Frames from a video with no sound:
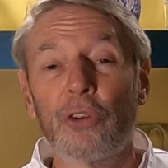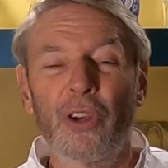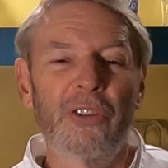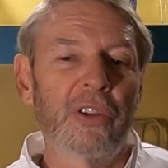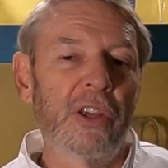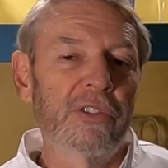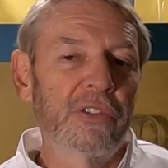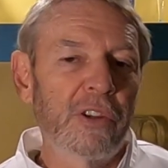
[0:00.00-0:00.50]
soy
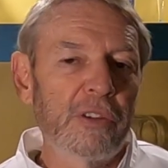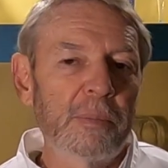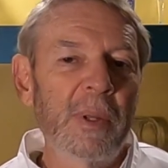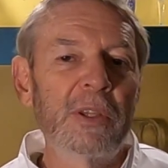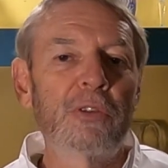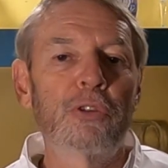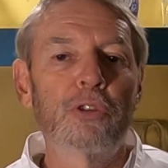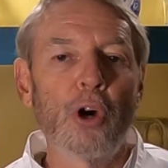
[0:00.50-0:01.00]
sauce just
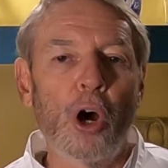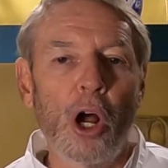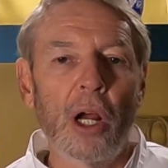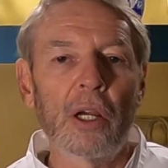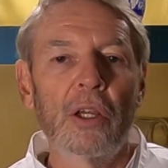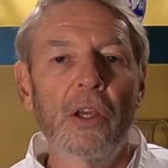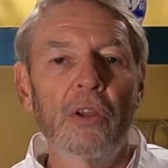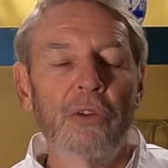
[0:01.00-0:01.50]
means
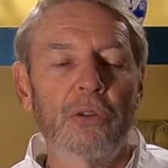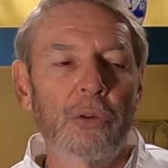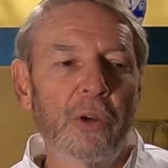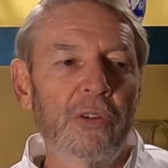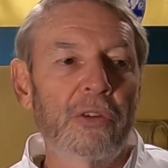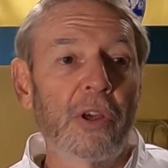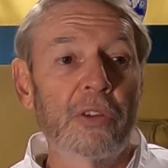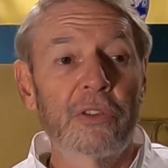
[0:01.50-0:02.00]
dark
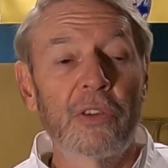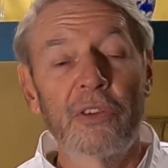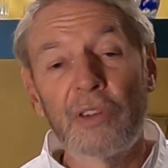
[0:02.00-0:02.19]
soy sauce.